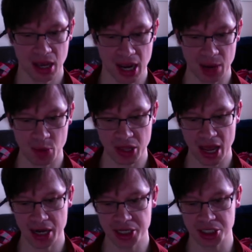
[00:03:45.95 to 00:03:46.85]
and with
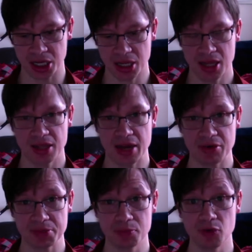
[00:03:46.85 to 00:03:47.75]
energy there
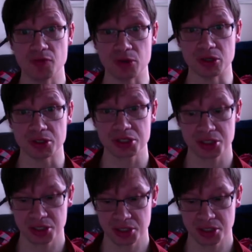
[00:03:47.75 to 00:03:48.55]
is movement.